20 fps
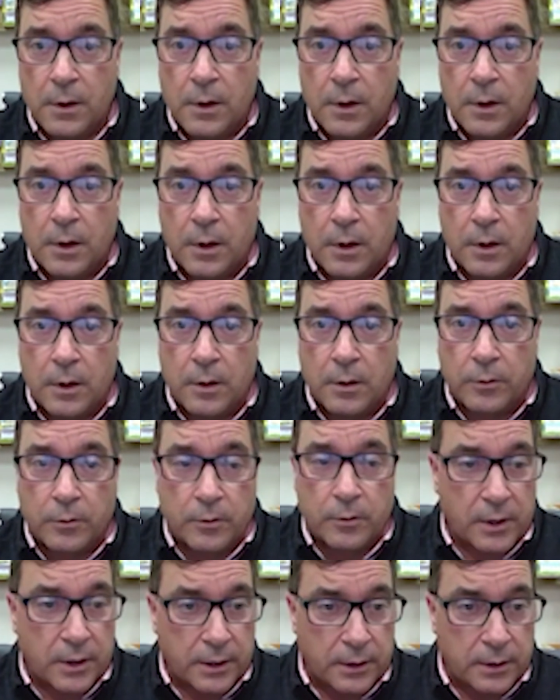All
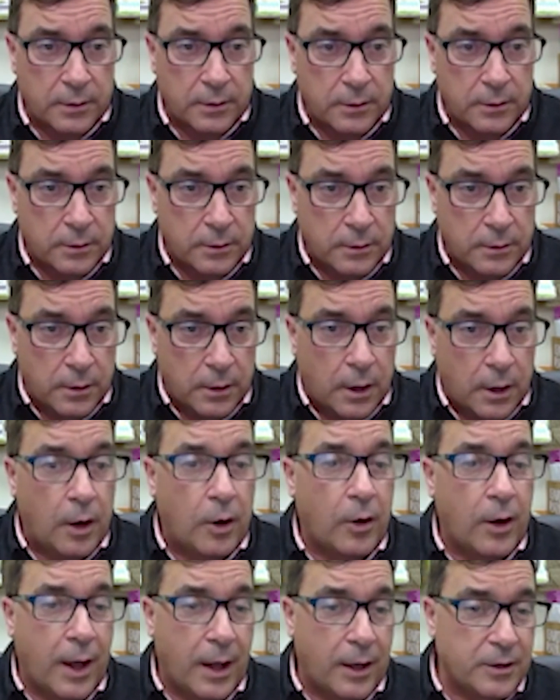right.
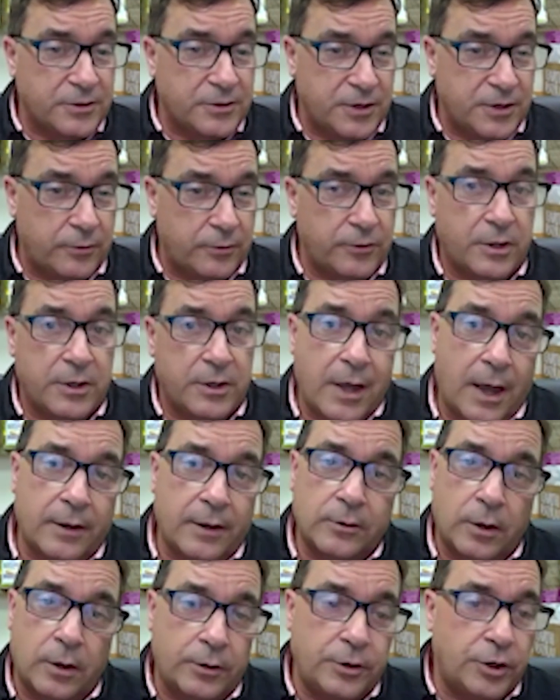Oh, Alexandra,
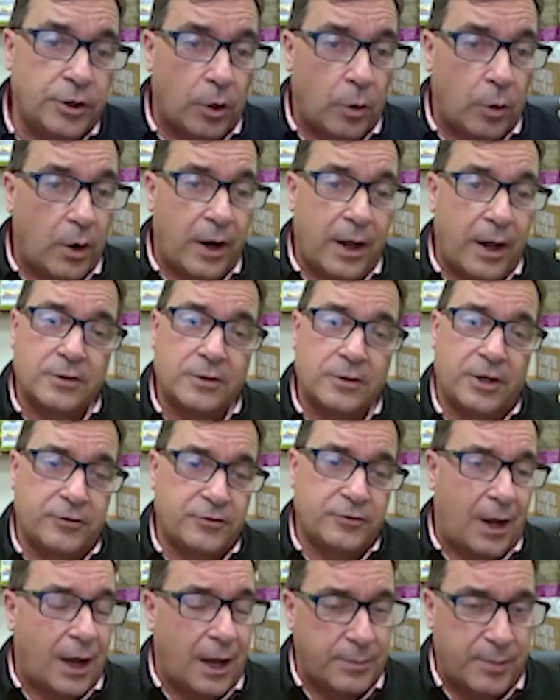yeah, you know what,
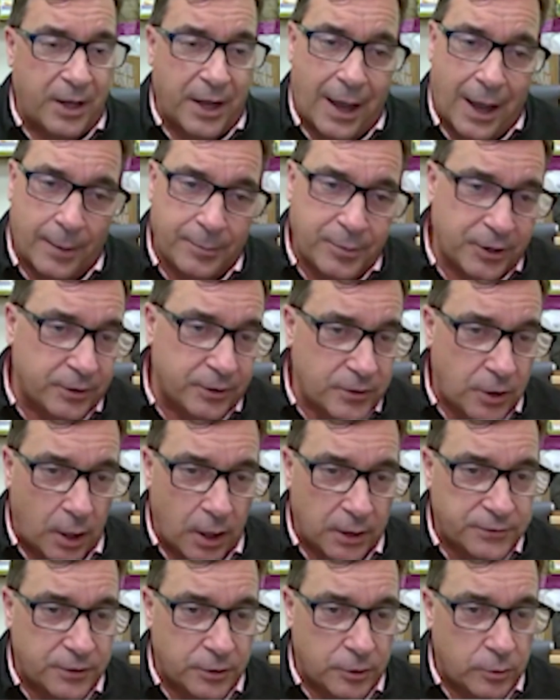Alexandra, I'd be happy to
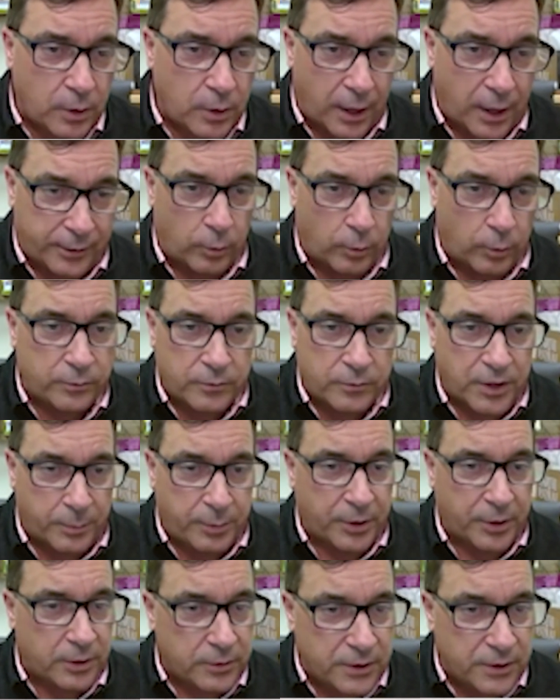talk to you. I don't
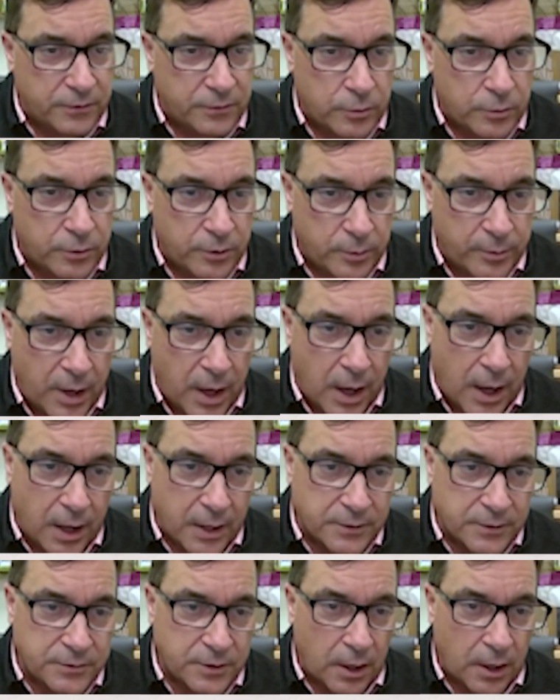typically do them
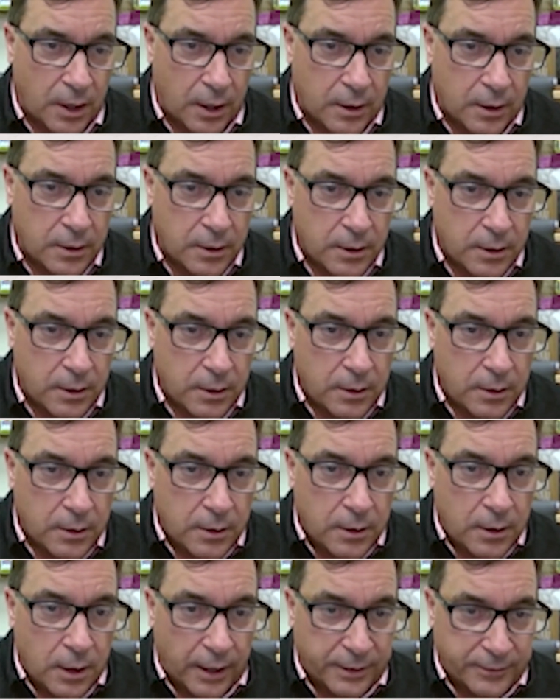as I
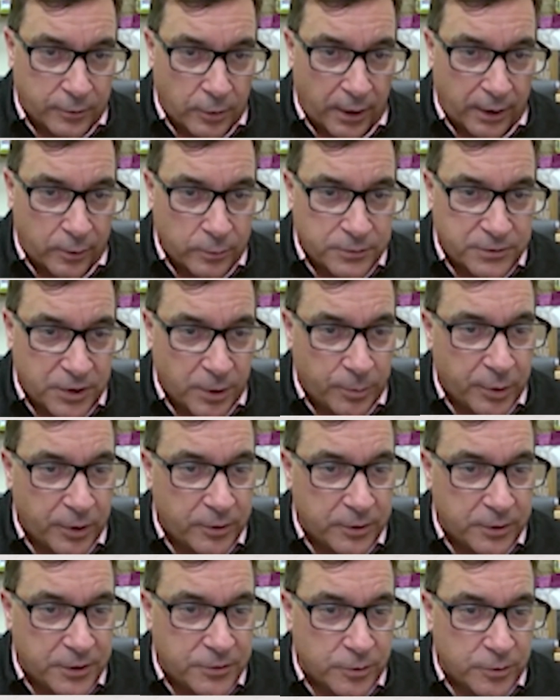don't
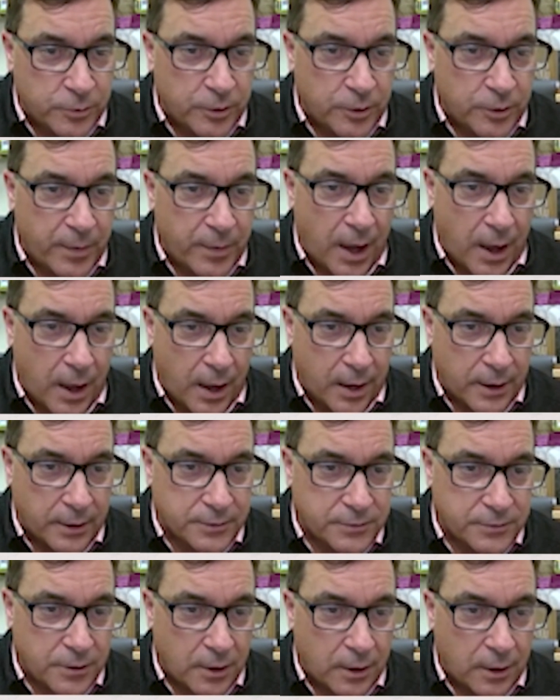typically do them
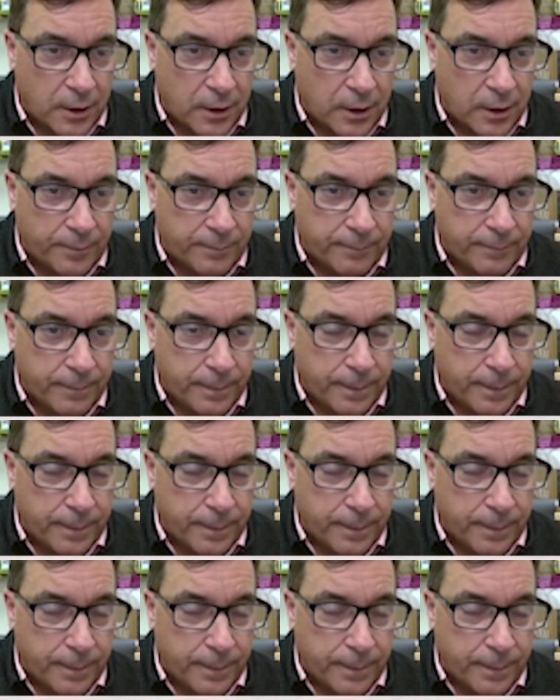as I